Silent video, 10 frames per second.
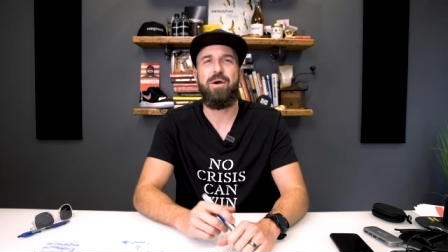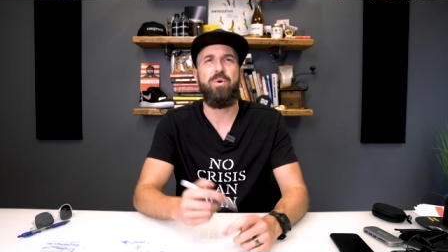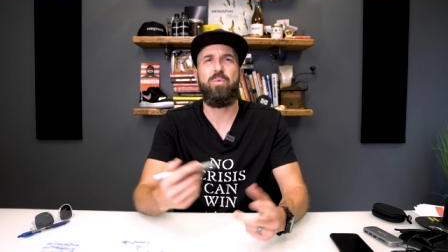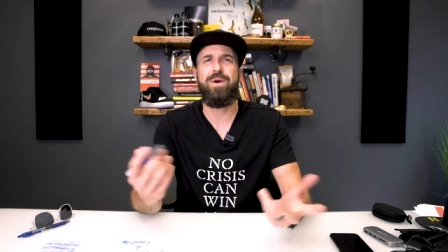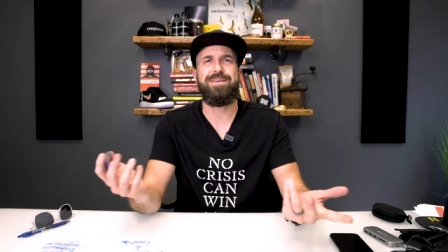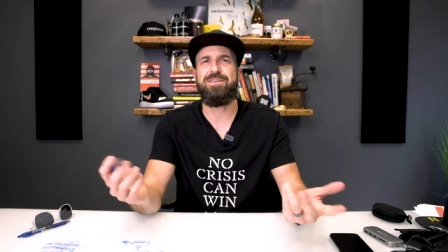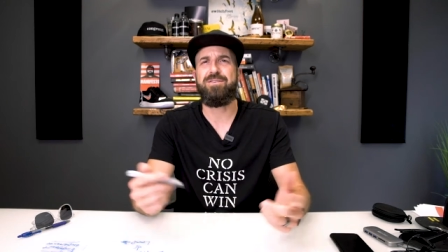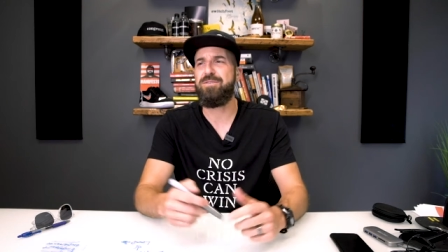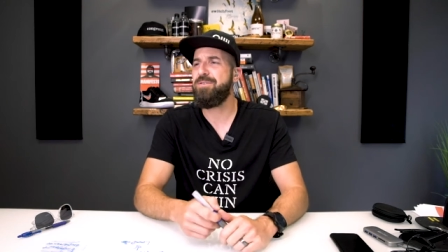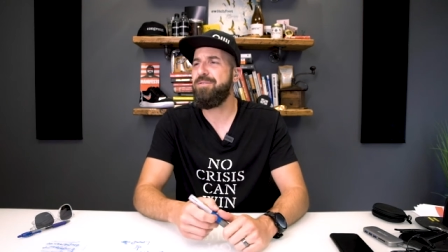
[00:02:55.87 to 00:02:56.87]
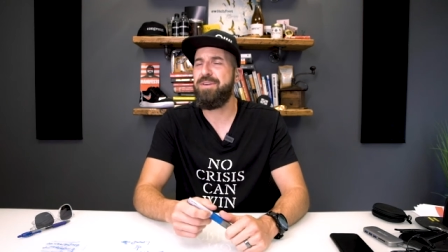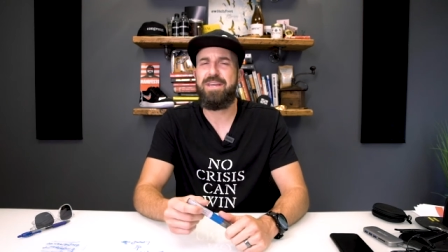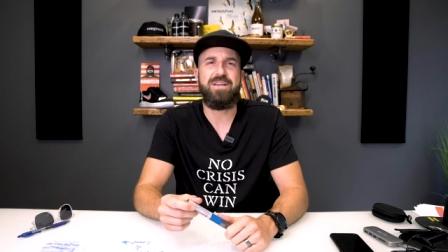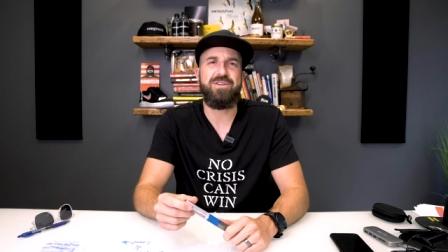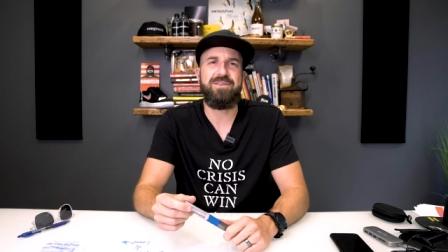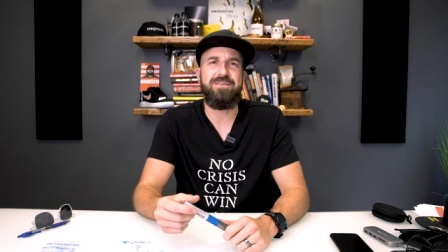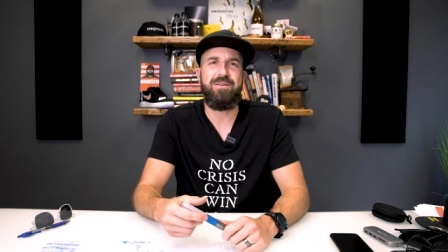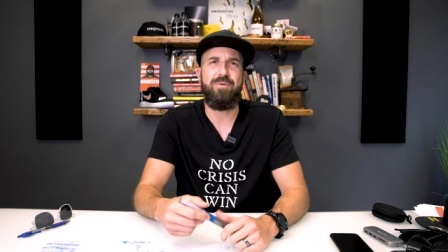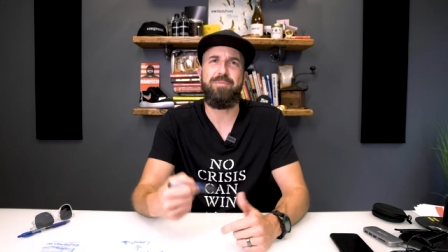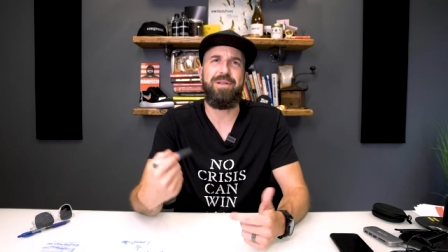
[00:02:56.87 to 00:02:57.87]
I wear white t shirts on vacation,
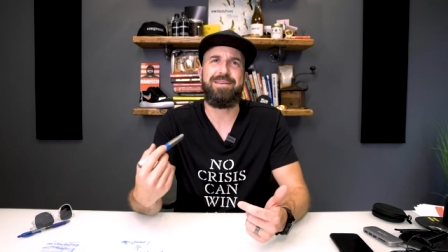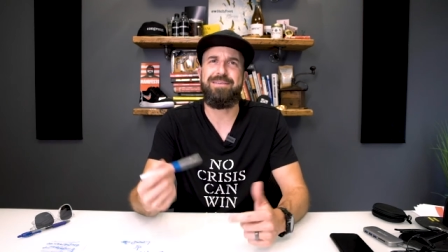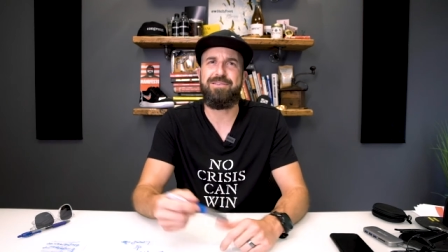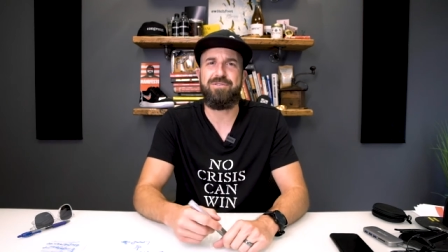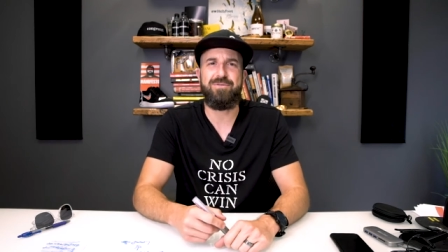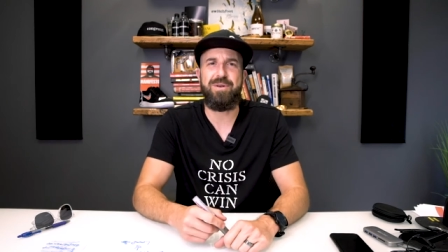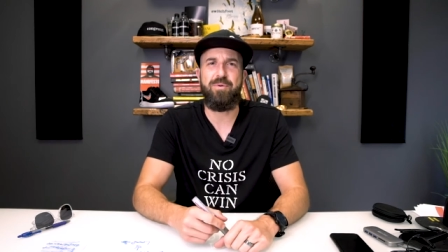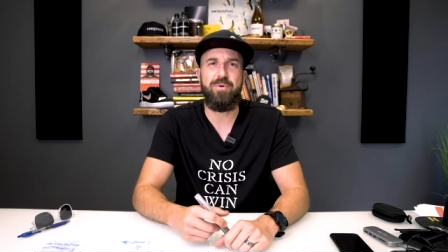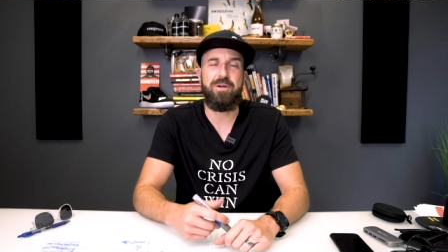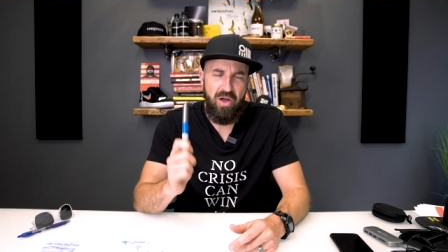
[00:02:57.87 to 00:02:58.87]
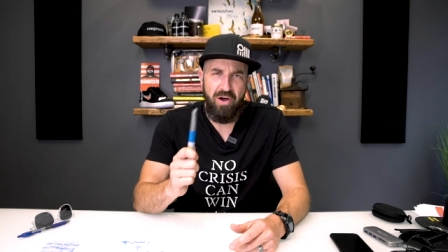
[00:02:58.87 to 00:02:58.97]
I wear black t shirts when I work.